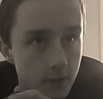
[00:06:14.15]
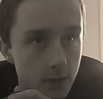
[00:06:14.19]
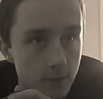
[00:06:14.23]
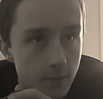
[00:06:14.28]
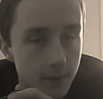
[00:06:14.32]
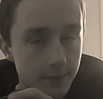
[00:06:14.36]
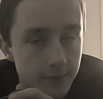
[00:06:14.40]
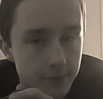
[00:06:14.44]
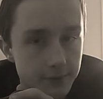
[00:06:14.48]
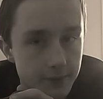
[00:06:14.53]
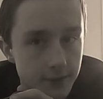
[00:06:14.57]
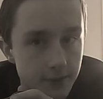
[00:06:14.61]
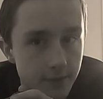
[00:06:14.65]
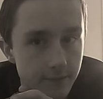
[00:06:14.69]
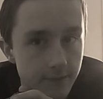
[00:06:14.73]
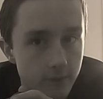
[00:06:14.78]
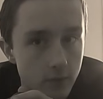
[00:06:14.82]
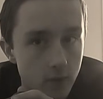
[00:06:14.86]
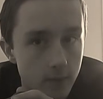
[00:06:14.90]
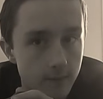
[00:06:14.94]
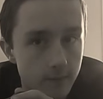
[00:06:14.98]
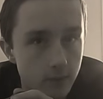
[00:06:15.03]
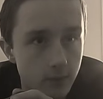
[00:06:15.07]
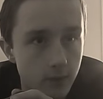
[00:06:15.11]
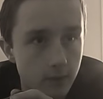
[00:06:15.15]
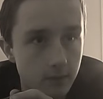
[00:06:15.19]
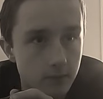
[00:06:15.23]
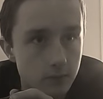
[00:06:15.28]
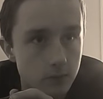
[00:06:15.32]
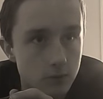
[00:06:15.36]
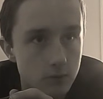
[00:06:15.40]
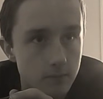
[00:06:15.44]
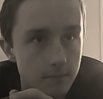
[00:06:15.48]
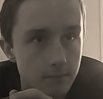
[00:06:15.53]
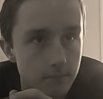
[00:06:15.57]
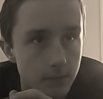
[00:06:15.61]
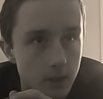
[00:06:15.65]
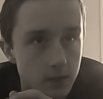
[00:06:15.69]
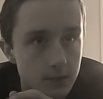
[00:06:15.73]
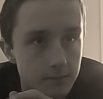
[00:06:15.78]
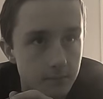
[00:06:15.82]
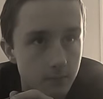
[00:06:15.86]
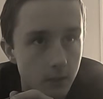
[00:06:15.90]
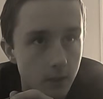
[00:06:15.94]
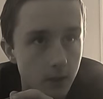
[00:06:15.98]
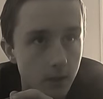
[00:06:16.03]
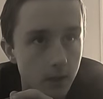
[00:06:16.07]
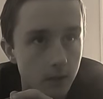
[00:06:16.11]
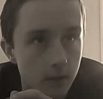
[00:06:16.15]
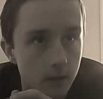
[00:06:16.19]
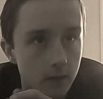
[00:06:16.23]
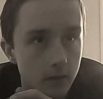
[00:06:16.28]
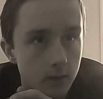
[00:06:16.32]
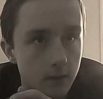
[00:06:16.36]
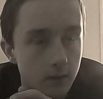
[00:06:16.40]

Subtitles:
You bought those at the farm for, like, $2, bruh.